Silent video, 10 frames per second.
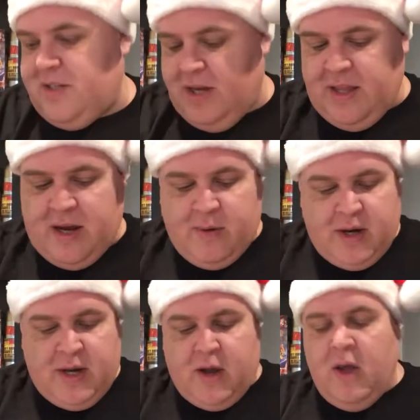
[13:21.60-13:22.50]
I'll tell you that
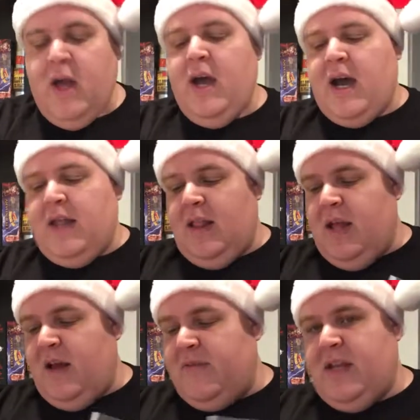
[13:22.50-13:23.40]
right now. I
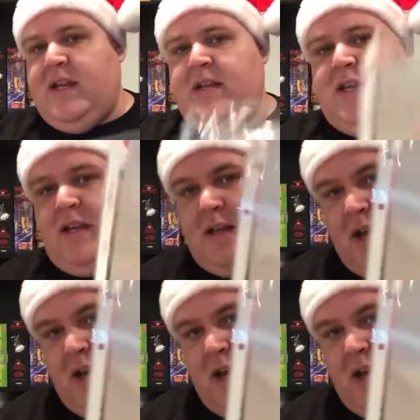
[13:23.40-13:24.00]
love that he did